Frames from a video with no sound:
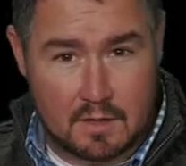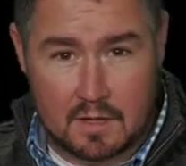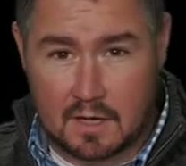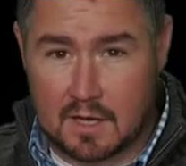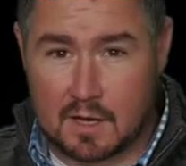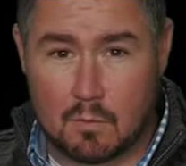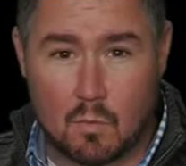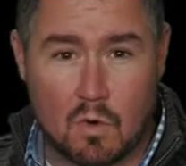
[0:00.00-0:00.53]

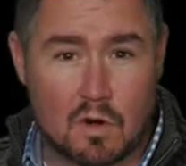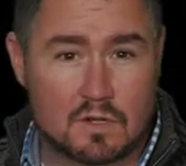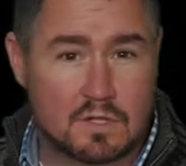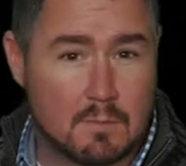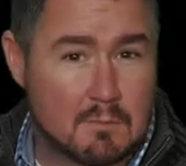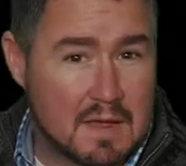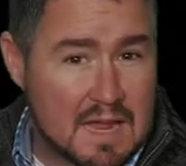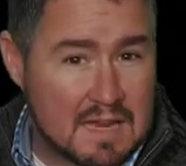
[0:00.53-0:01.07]
It works
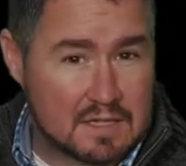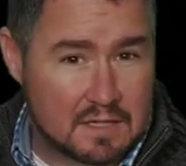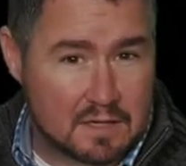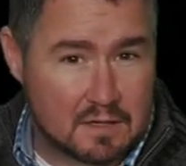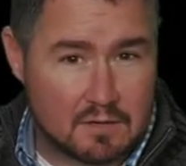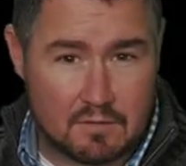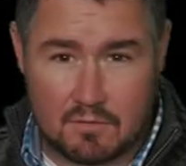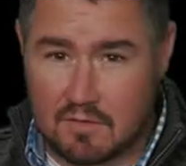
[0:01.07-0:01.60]
amazing,
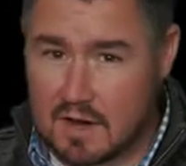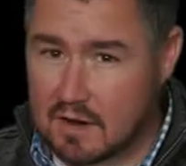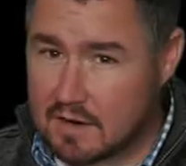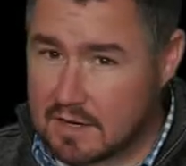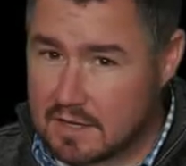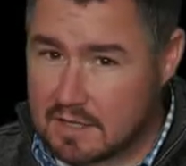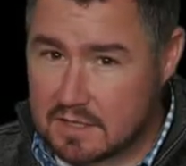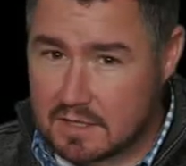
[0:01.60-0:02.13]
very
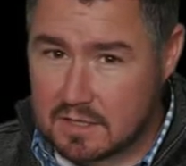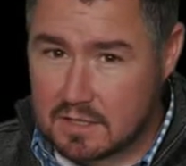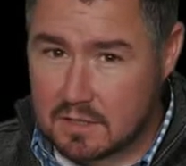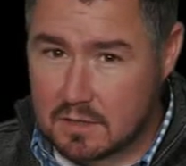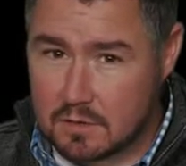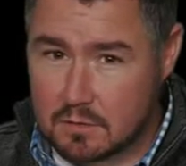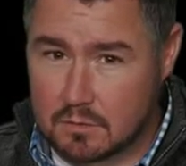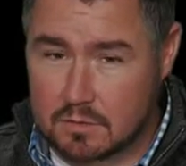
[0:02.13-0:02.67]
easy to
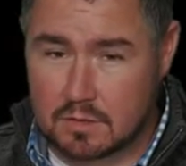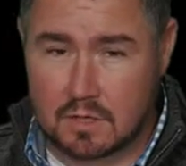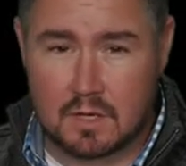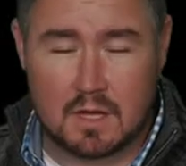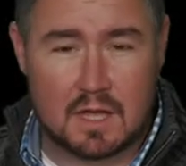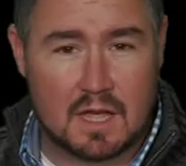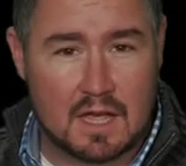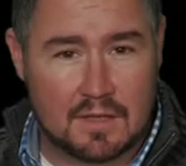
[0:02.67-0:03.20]
use,
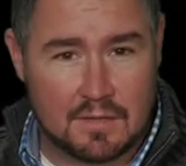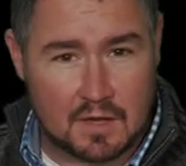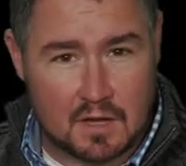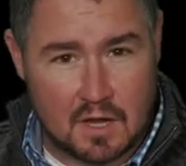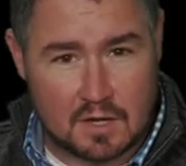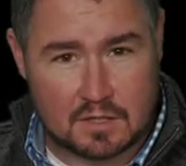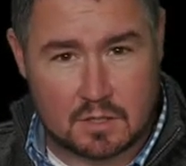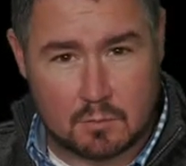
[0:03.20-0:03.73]
and the
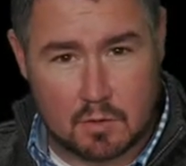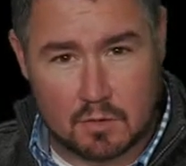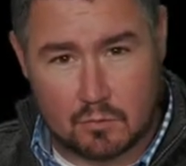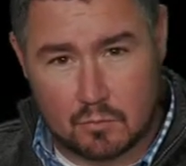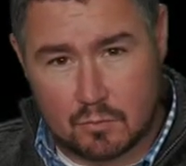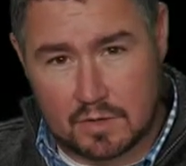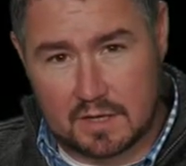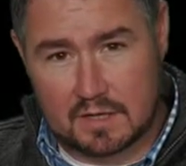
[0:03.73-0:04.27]
customer
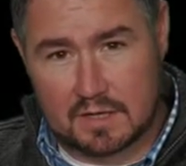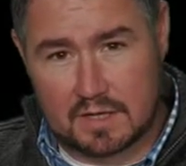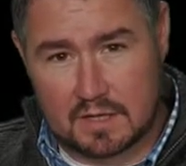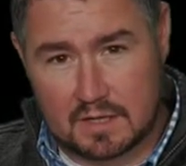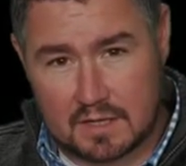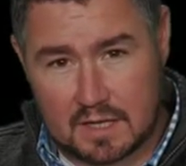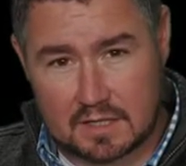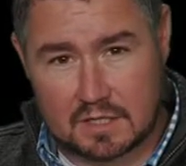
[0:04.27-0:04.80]
really
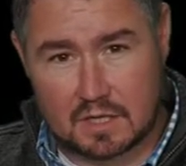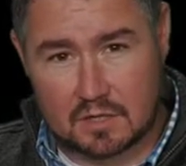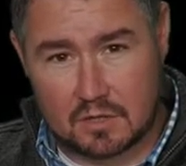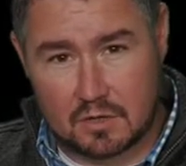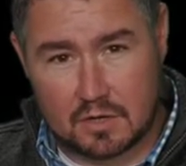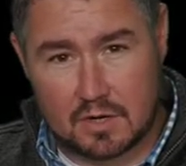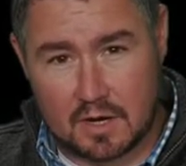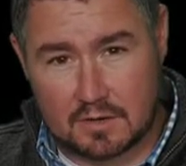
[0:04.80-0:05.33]
gets a
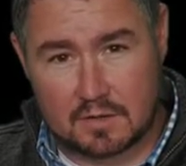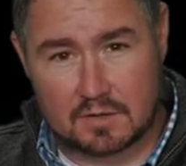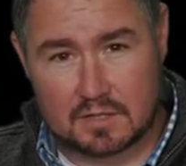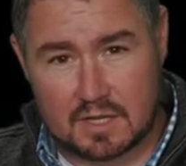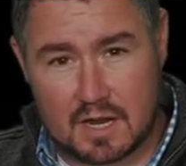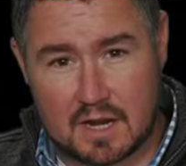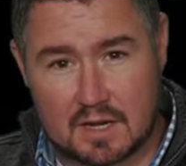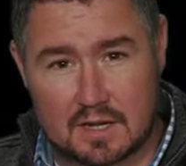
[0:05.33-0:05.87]
good
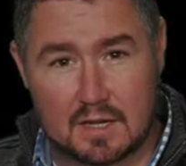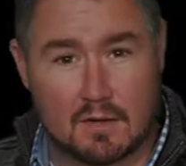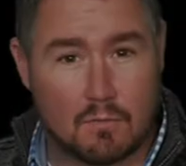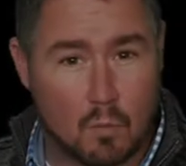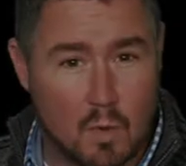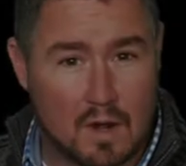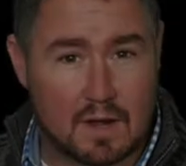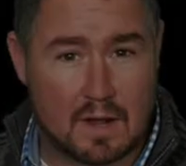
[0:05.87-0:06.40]
understanding of
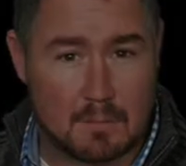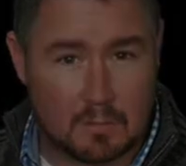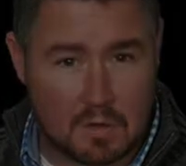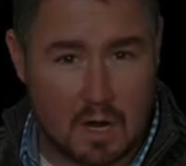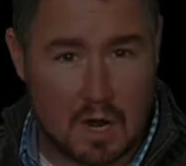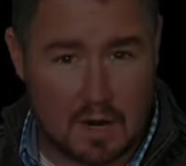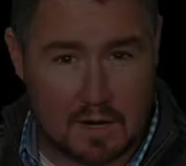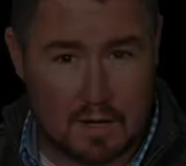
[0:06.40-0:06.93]
what I'm
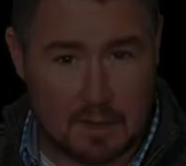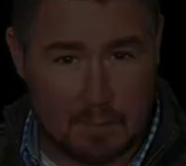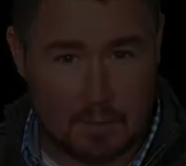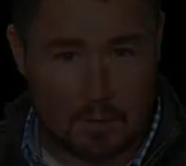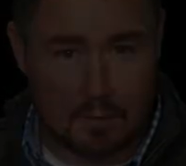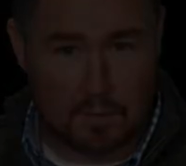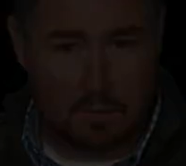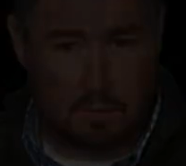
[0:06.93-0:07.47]
talking about.